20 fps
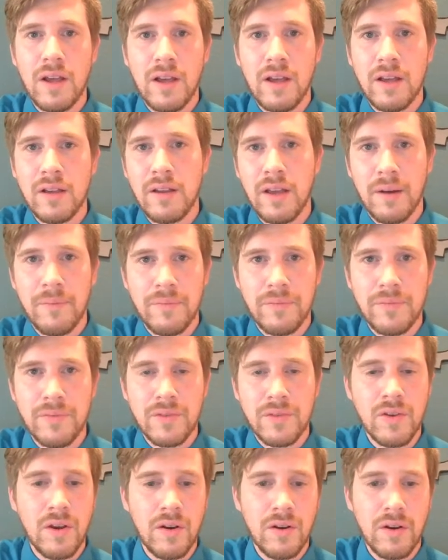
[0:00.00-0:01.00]
yeah,
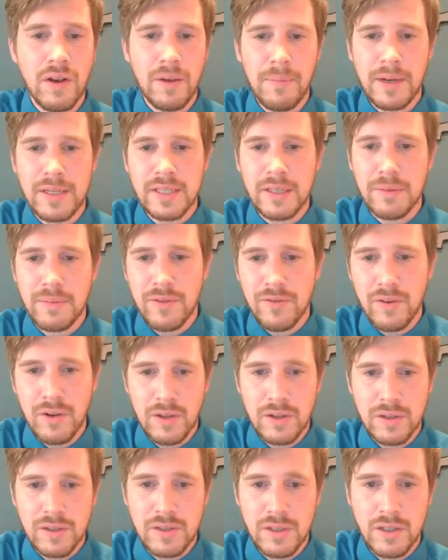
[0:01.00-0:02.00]
so it might take a minute for
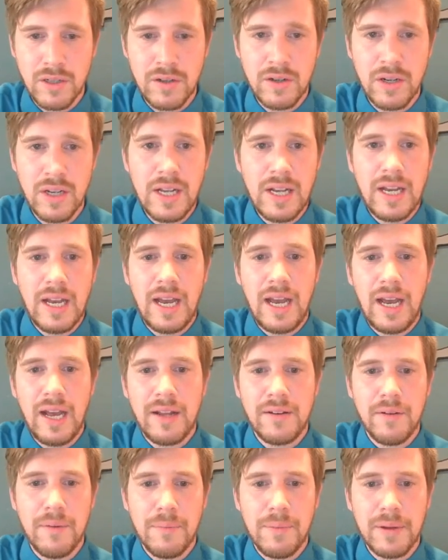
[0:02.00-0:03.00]
all those to load.
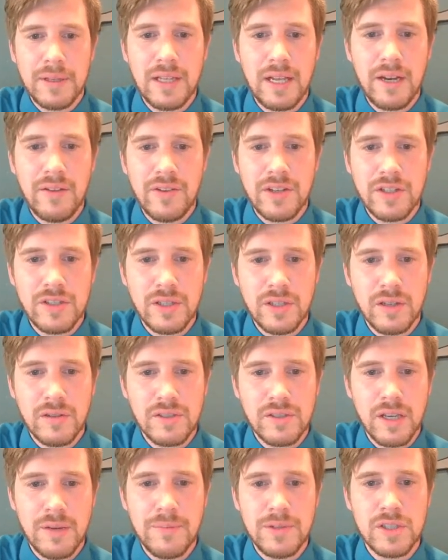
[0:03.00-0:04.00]
But then eventually
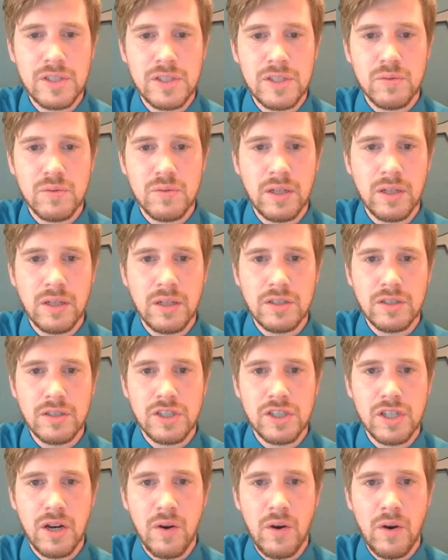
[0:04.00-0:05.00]
those images will
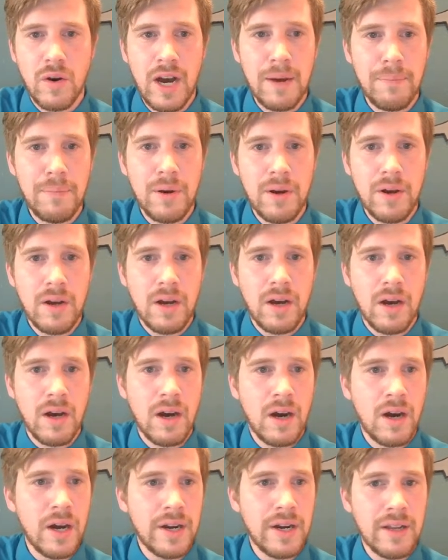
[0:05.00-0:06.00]
show up
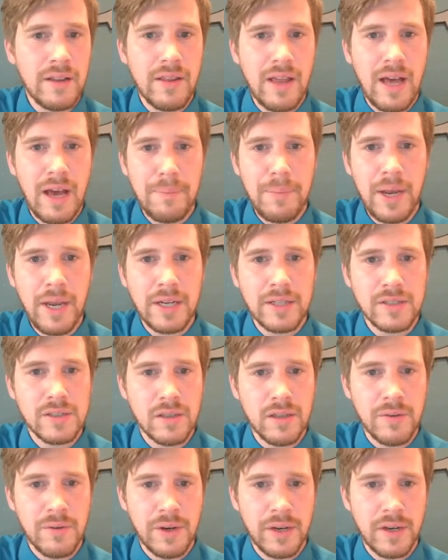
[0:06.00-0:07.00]
on that page. So
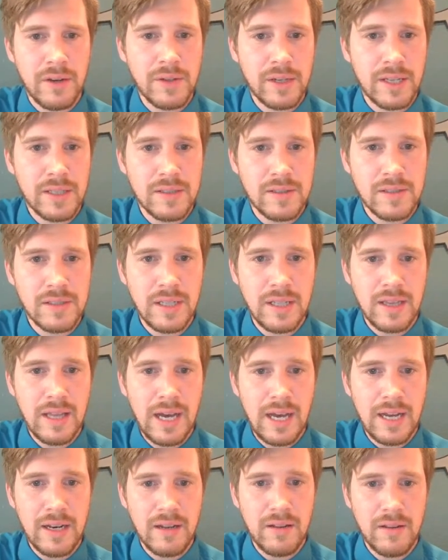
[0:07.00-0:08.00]
there we go. We can see
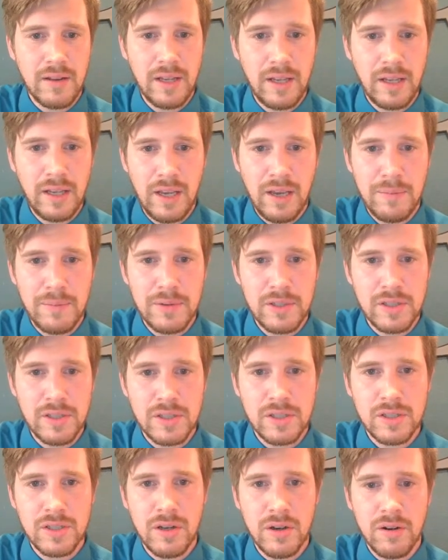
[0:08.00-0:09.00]
that the images
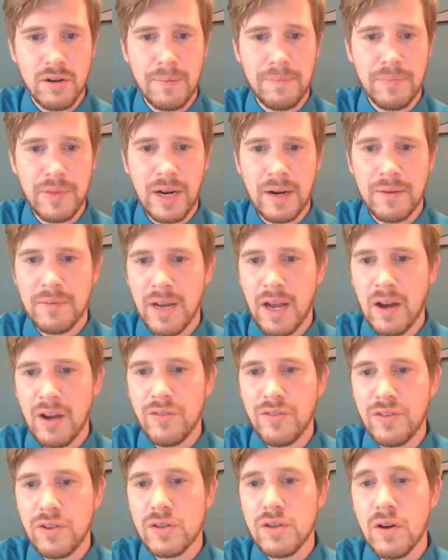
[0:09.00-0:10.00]
showed up there. Now,
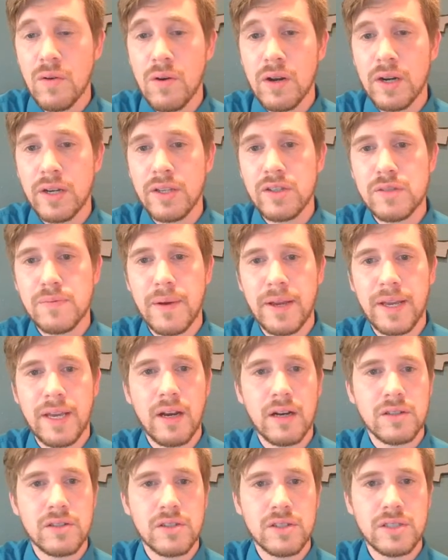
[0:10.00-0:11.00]
if you don't want to use my
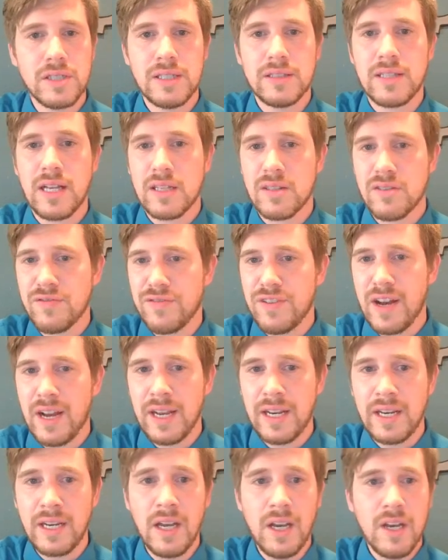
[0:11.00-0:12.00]
character sheet, that's
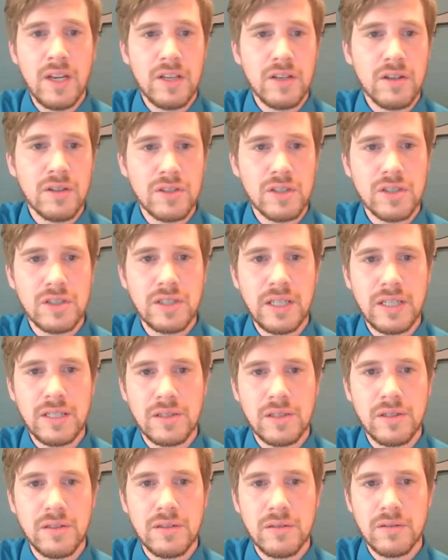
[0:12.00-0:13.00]
fine. You'll just need
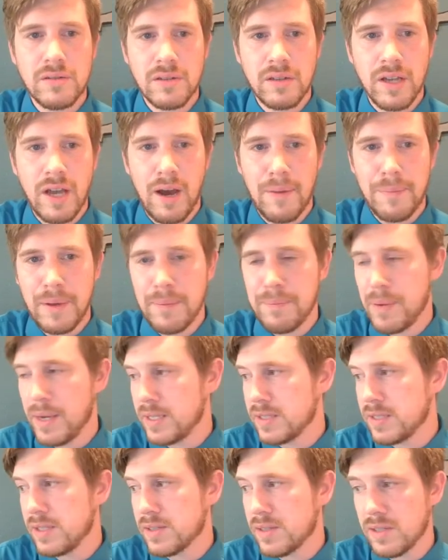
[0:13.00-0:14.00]
to copy and
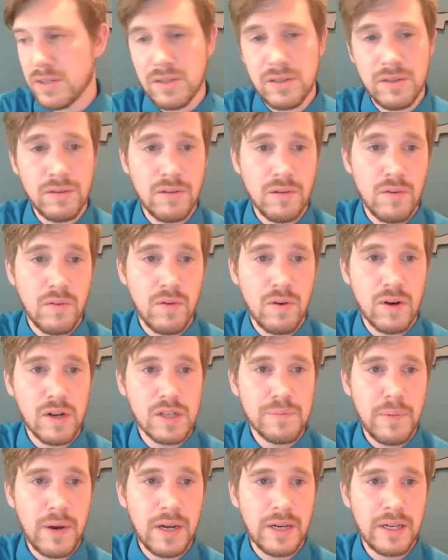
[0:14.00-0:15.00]
paste these into the
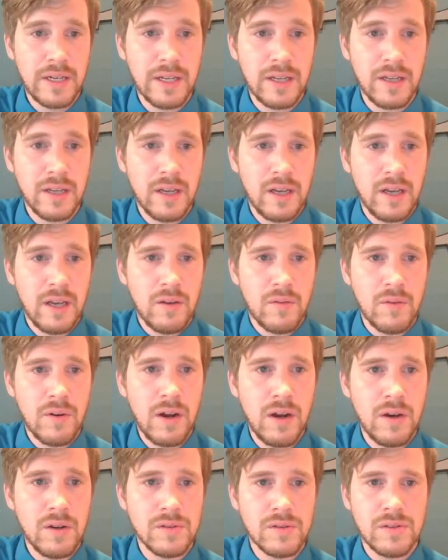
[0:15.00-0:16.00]
corresponding
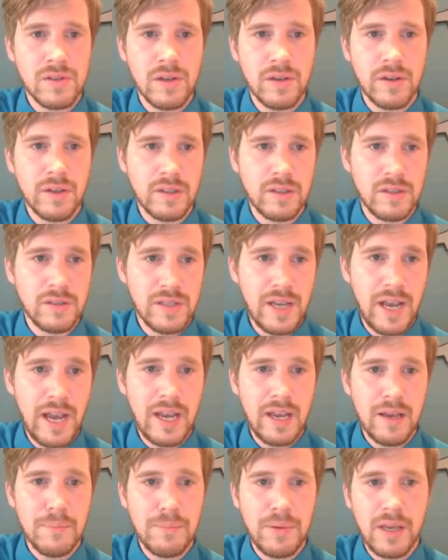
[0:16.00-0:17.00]
rows. So you'll use
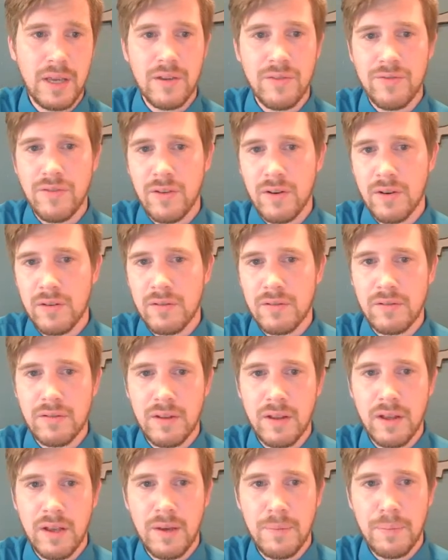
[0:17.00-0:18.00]
A and B for
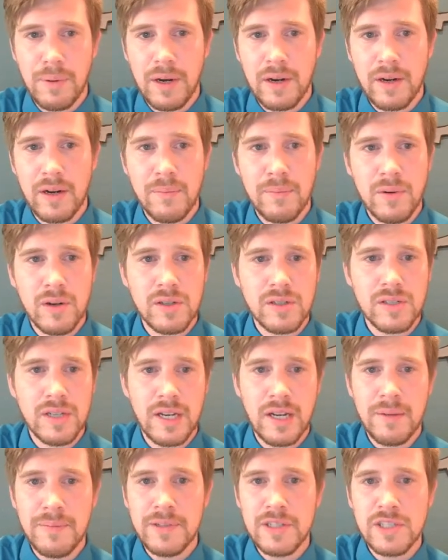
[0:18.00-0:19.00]
the player numbers
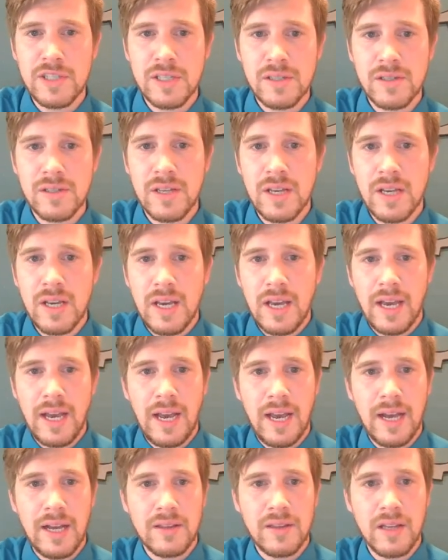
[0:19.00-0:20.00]
and images,
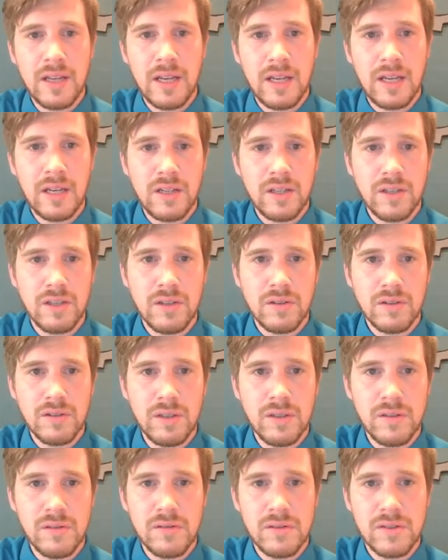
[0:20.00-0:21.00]
and then you'll
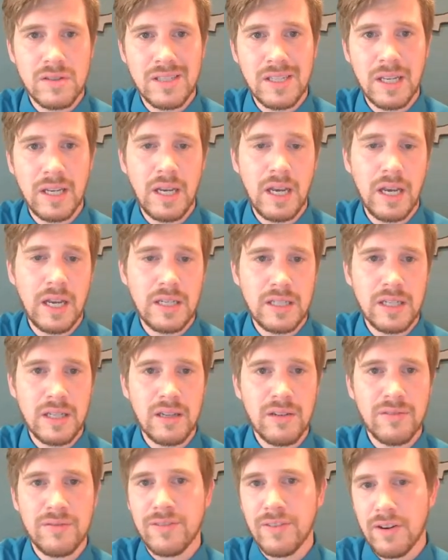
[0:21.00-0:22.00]
use C and
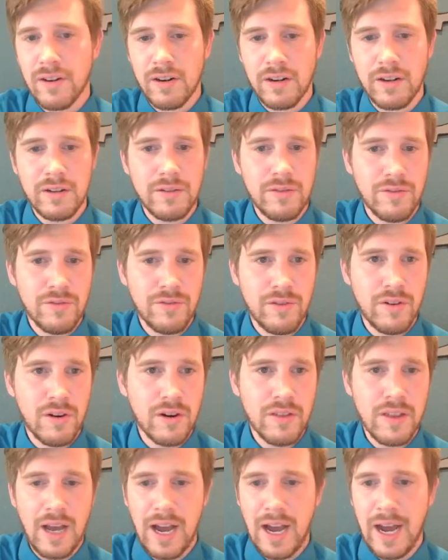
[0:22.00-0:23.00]
D for
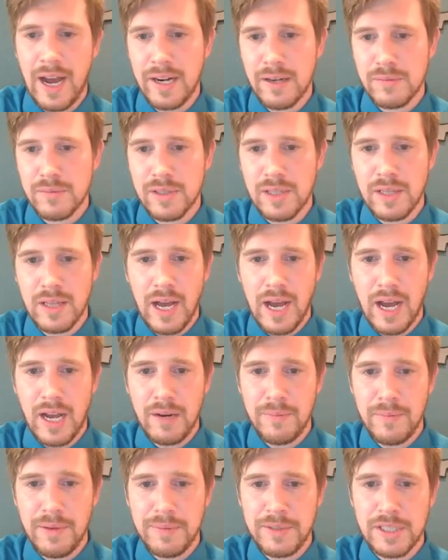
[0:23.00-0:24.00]
the items and the
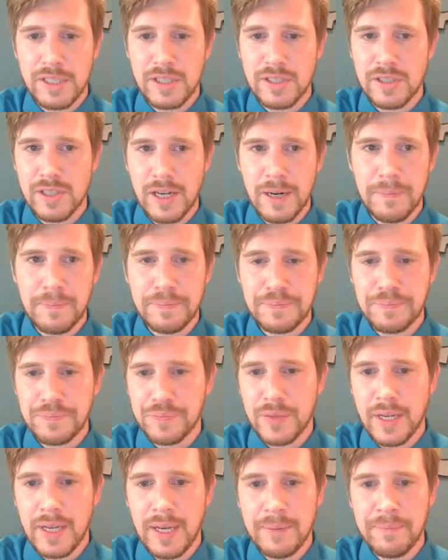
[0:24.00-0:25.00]
item images there.
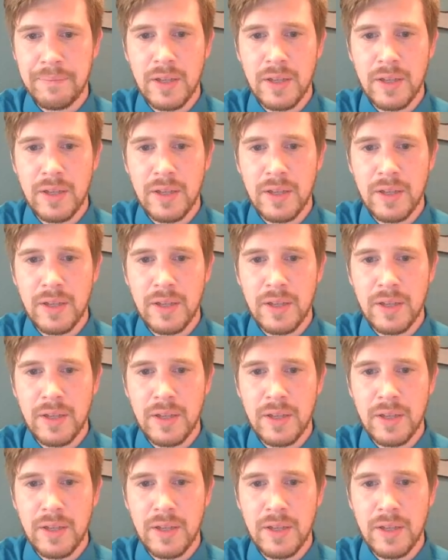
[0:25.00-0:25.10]
Okay.